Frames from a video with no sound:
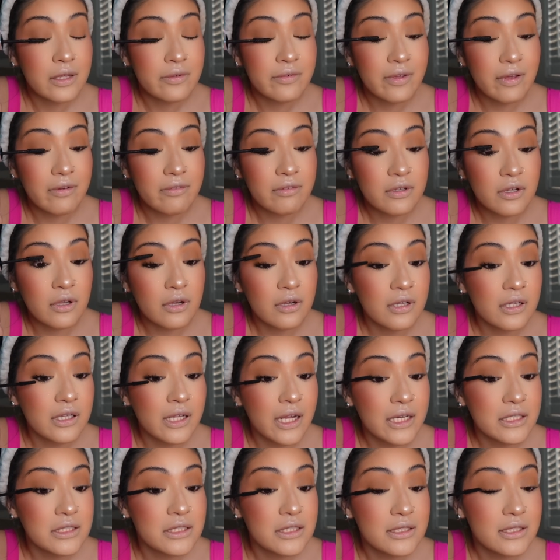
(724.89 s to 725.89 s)
If you have long
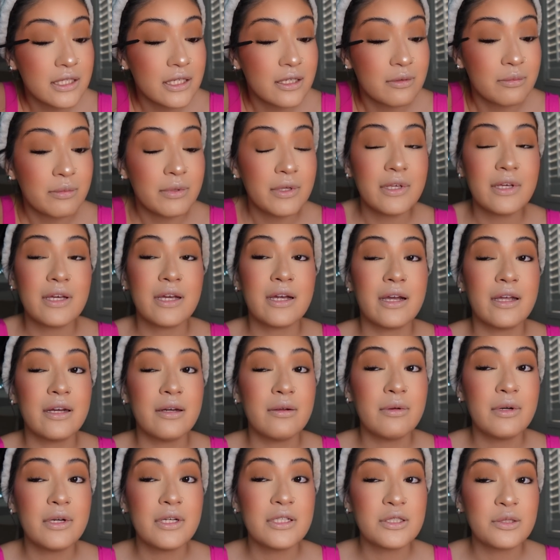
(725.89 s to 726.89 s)
lashes like me, you kind
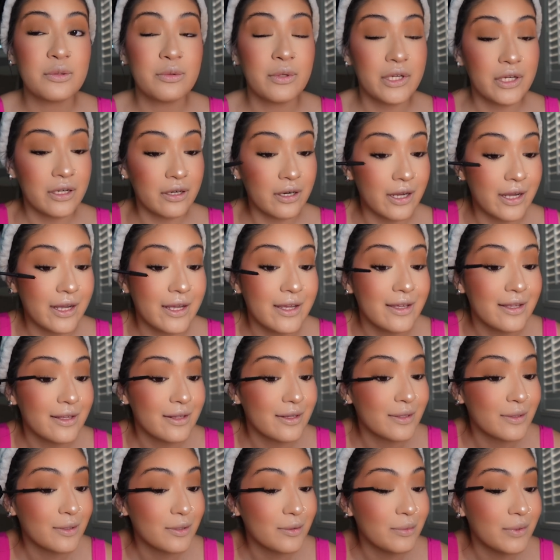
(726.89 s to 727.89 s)
of want to squint your eye a
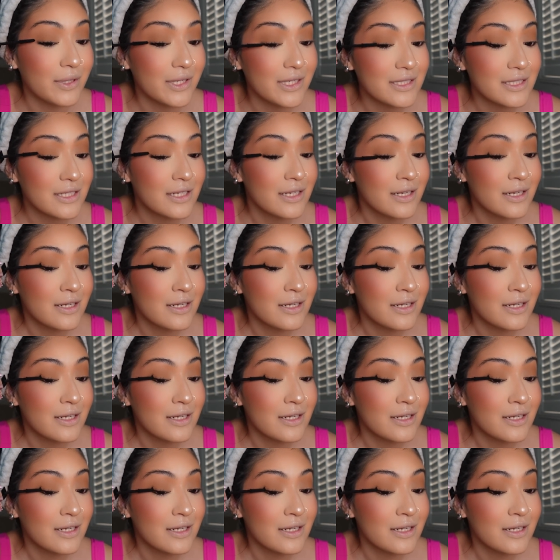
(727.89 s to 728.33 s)
little bit